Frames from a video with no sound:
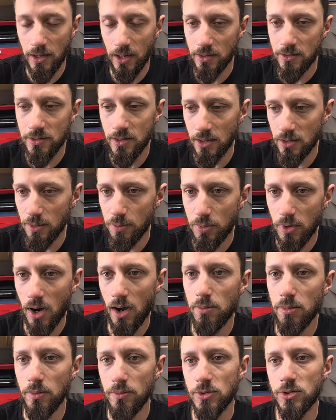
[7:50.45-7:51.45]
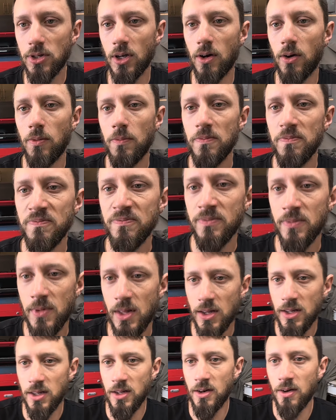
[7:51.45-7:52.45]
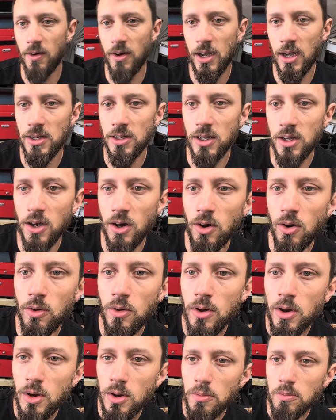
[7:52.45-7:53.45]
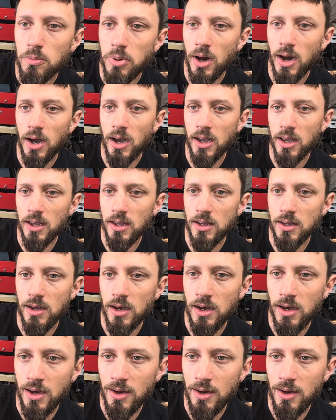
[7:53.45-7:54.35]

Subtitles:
That's not the problem. So, I had to go buy